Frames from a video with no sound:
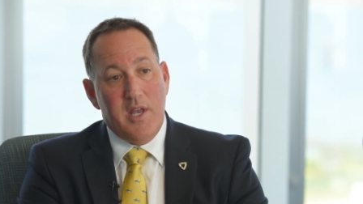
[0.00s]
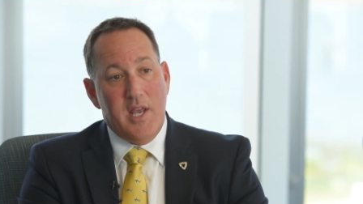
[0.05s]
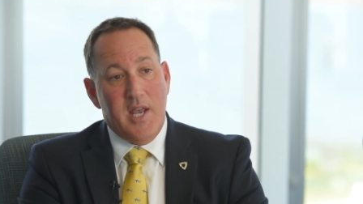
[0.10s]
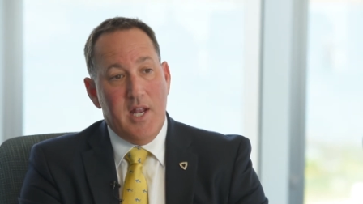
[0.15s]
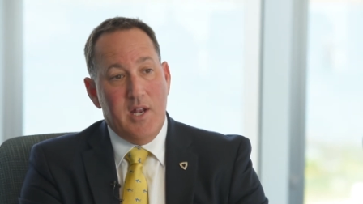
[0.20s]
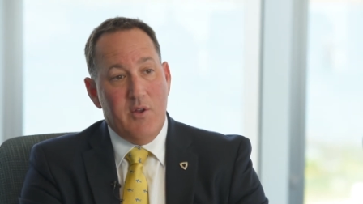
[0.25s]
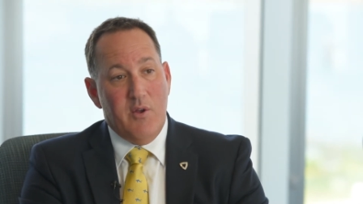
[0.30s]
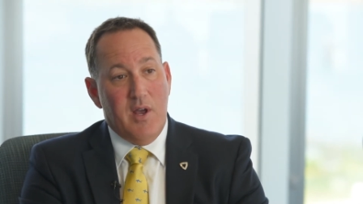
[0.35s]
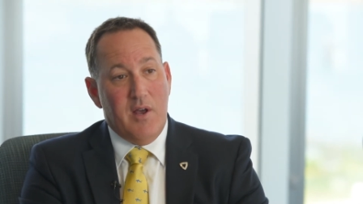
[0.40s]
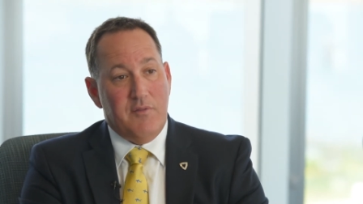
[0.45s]

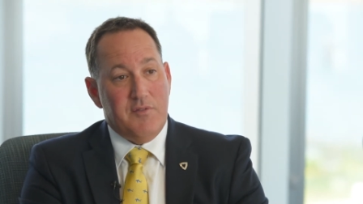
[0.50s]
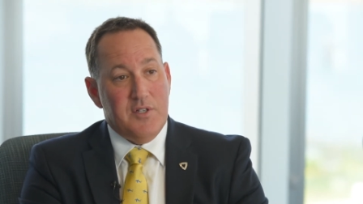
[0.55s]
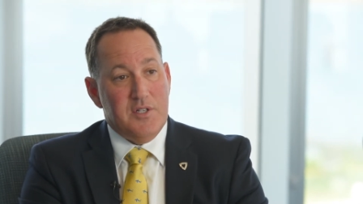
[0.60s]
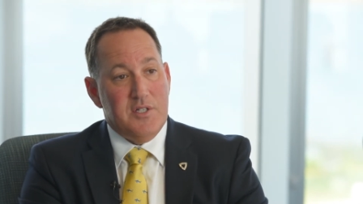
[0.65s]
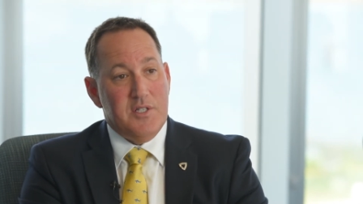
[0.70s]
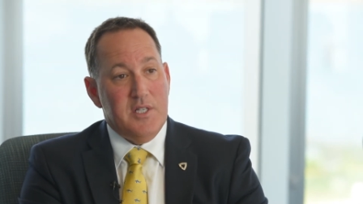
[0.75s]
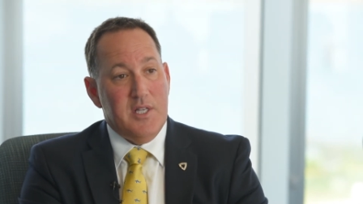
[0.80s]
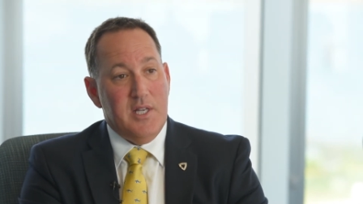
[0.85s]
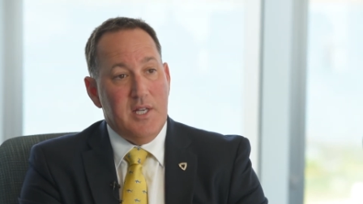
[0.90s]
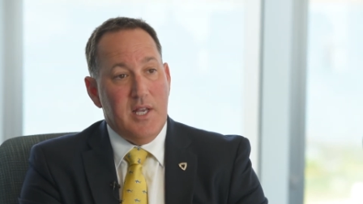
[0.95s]
and you have to
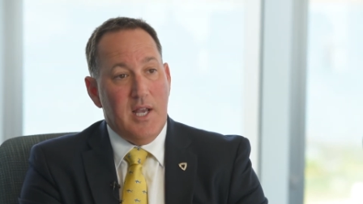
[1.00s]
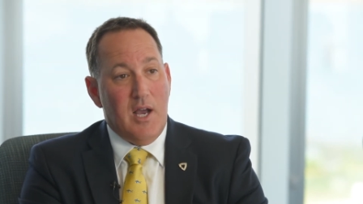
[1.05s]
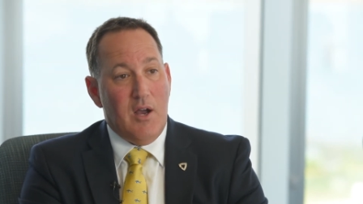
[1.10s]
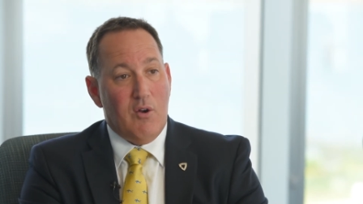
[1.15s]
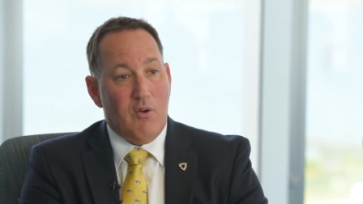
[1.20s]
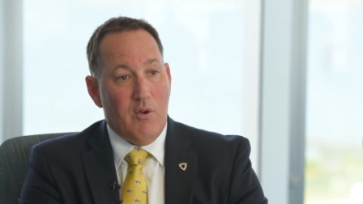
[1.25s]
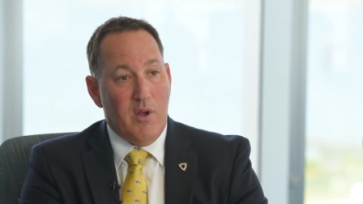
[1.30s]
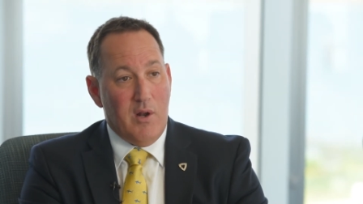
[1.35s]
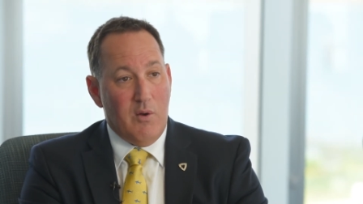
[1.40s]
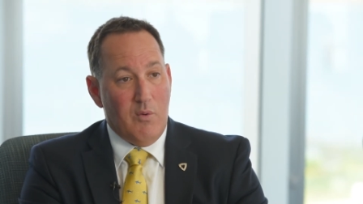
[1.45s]
see how
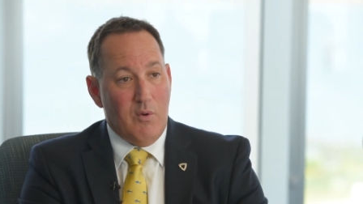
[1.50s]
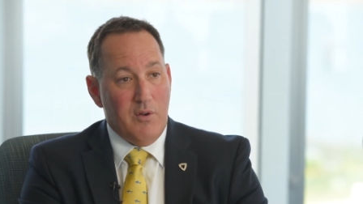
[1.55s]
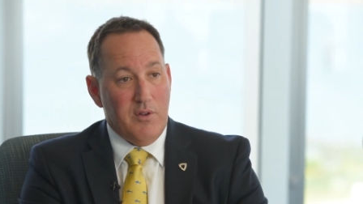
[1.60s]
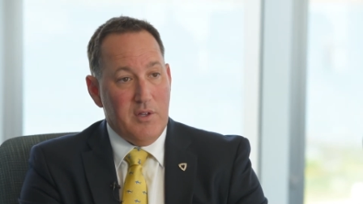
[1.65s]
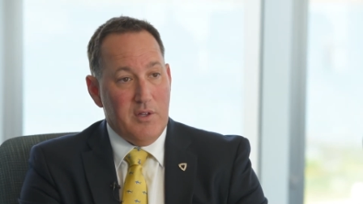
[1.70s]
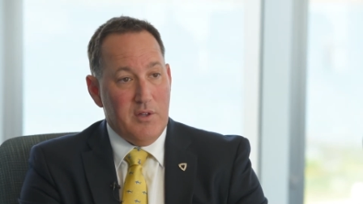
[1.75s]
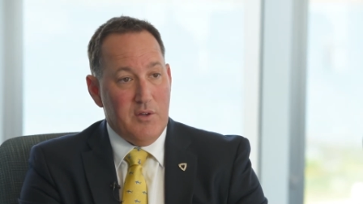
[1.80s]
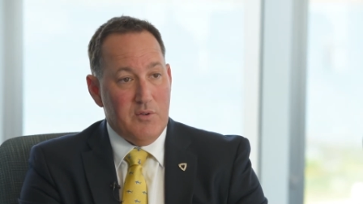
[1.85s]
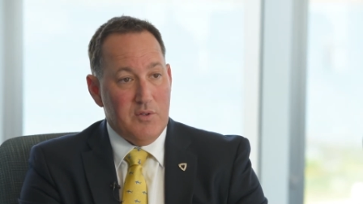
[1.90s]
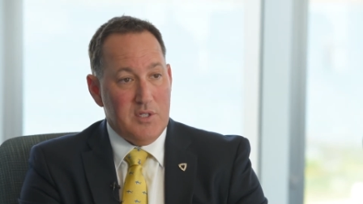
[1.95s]

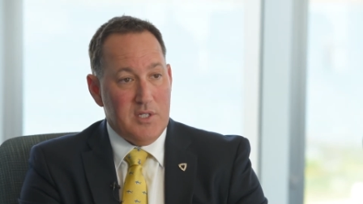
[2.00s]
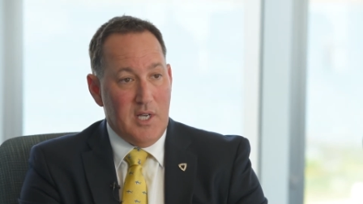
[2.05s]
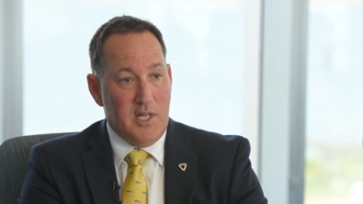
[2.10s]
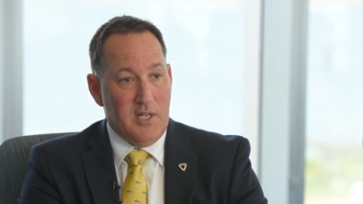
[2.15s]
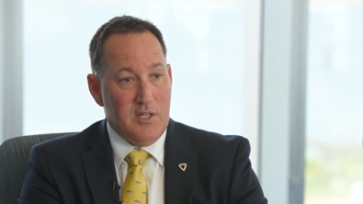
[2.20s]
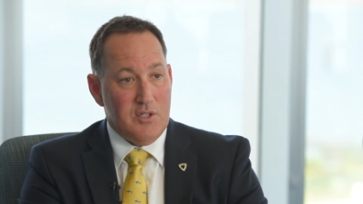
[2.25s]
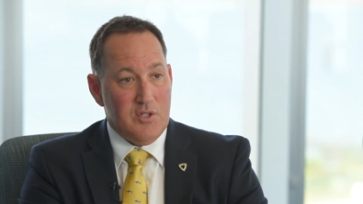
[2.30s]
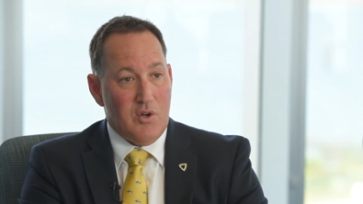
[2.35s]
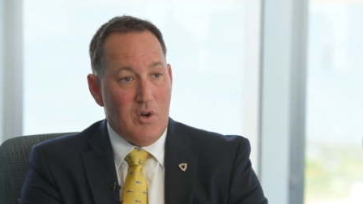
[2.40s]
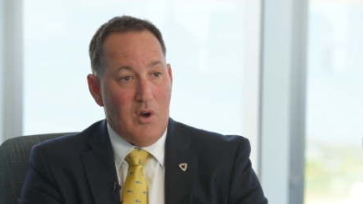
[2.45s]
creditworthy those
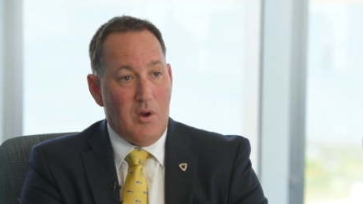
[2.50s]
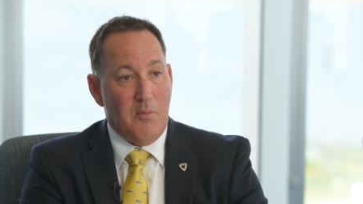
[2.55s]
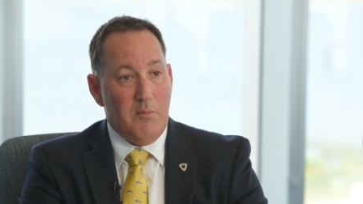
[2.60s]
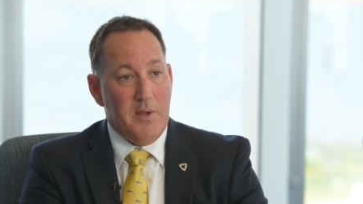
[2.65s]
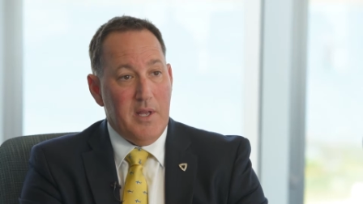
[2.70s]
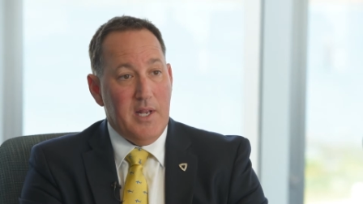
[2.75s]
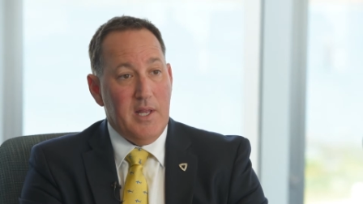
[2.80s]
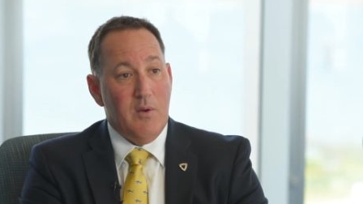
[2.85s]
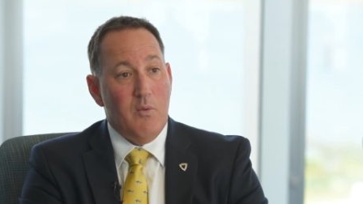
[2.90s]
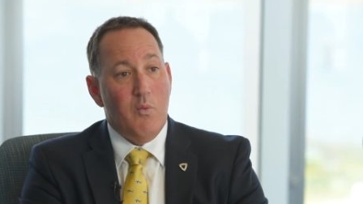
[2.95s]
tenants are,
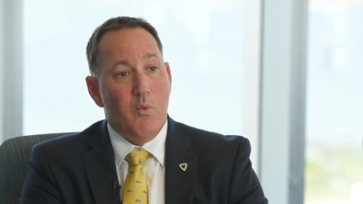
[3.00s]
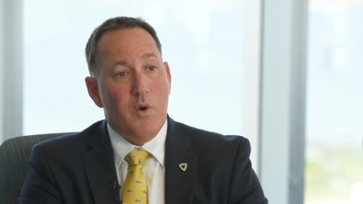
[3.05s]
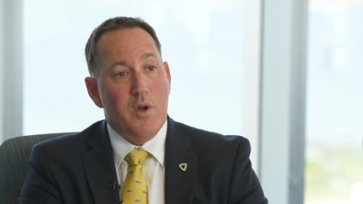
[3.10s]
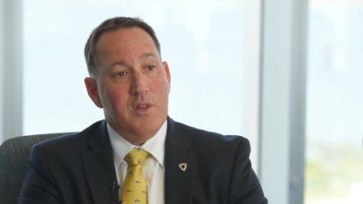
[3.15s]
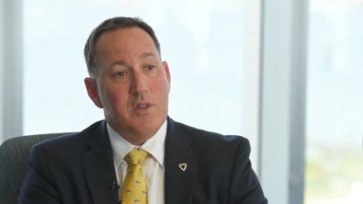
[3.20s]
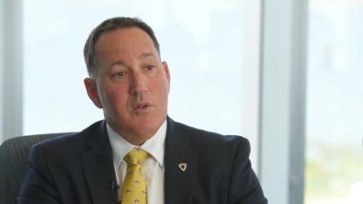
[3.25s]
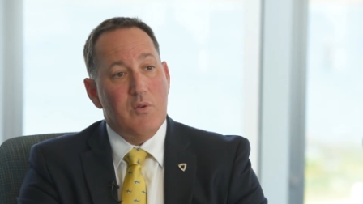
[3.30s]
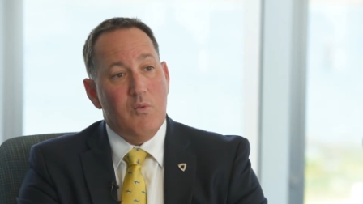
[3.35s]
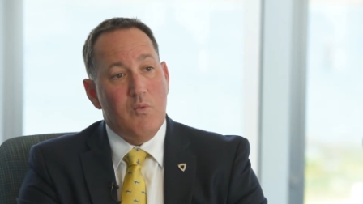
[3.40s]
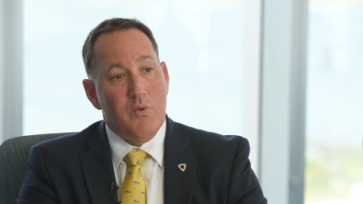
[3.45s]
meaning
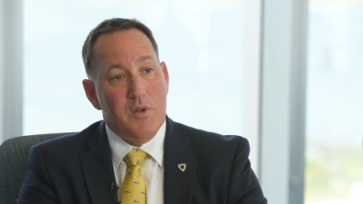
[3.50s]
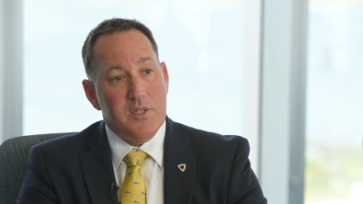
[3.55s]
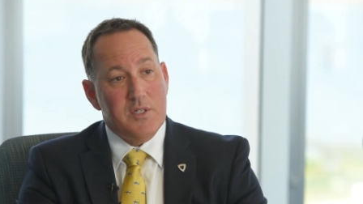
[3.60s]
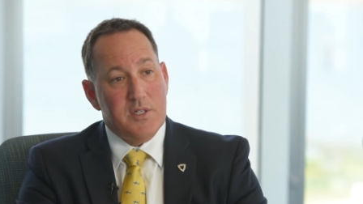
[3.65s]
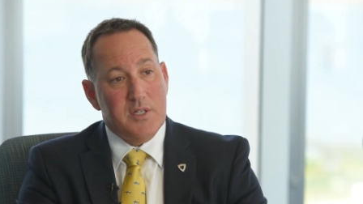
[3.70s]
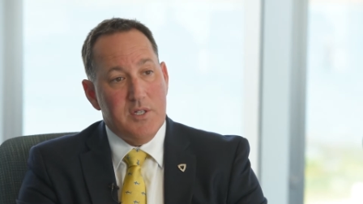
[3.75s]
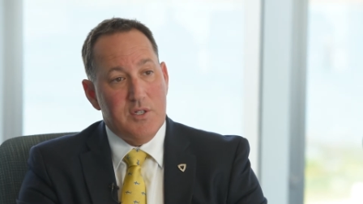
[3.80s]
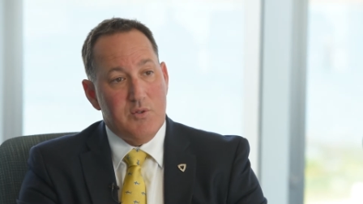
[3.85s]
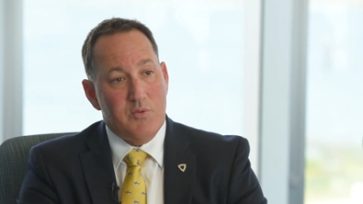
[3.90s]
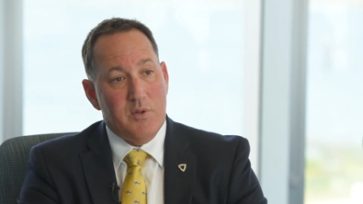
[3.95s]
what the
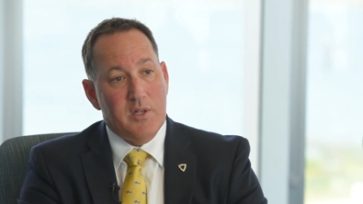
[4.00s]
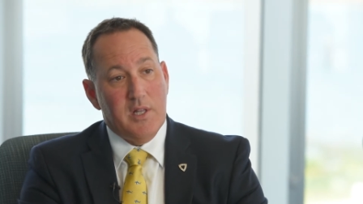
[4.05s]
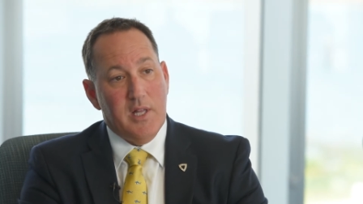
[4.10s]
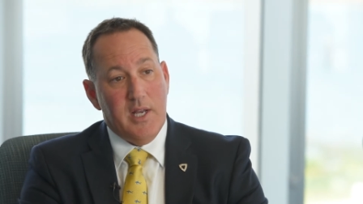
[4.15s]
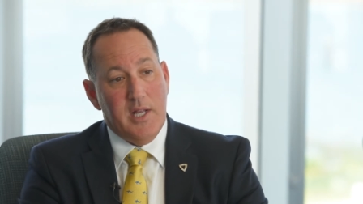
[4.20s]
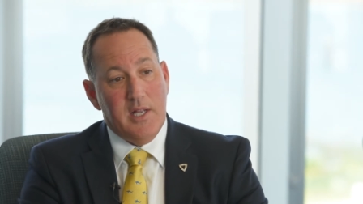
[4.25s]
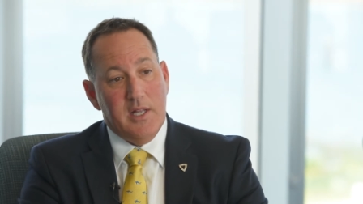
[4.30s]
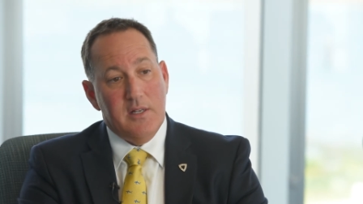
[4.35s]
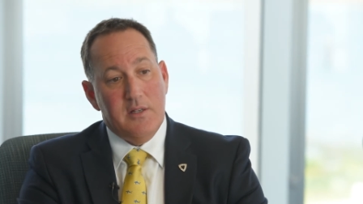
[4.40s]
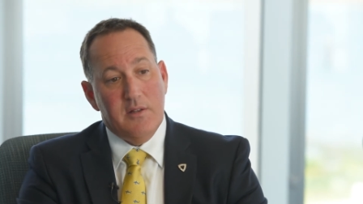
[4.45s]
risk is
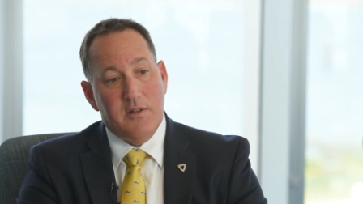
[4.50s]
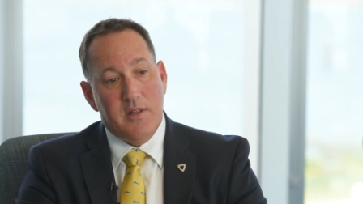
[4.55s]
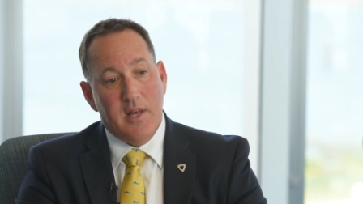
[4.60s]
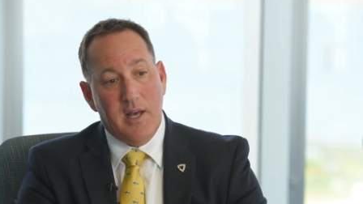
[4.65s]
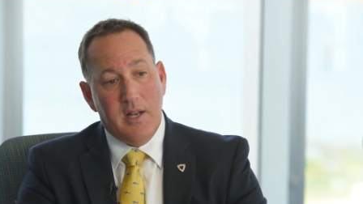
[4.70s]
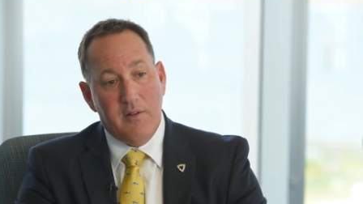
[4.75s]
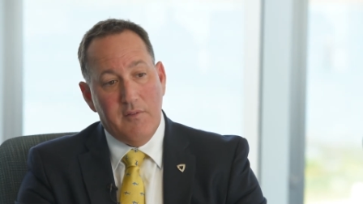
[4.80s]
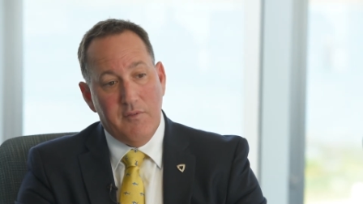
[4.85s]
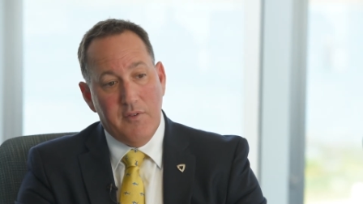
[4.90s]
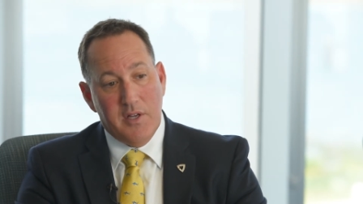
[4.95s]
related to
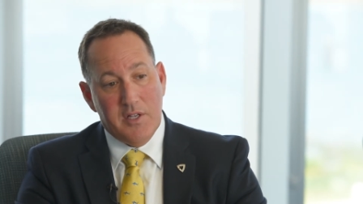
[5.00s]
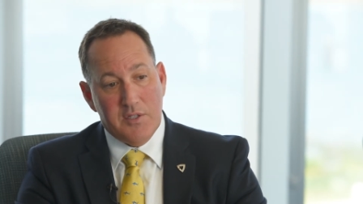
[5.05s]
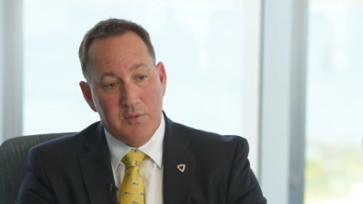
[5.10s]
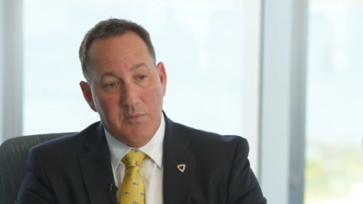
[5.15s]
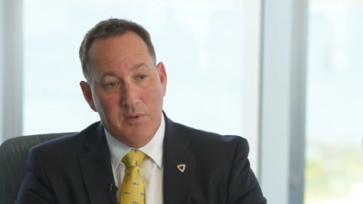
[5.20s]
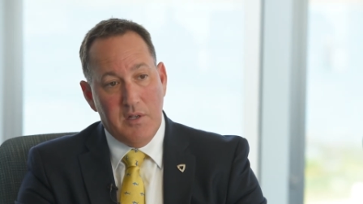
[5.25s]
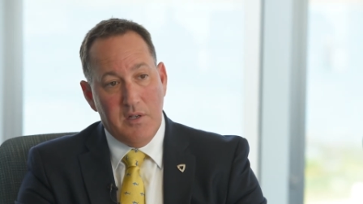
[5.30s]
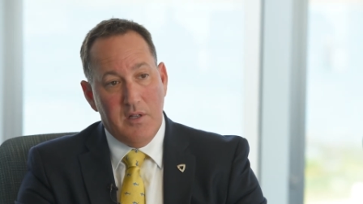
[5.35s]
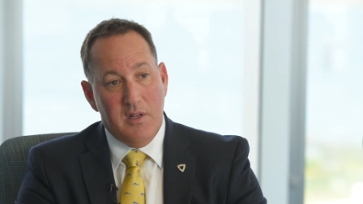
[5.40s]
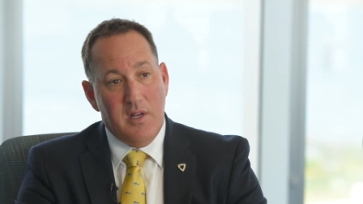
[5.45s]
that
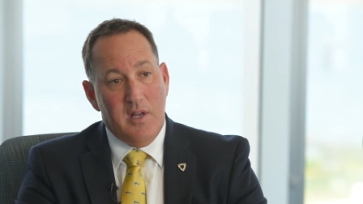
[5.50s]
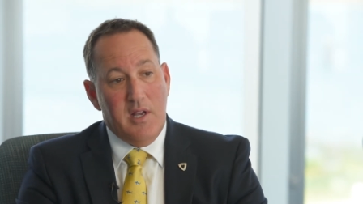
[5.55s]
investment.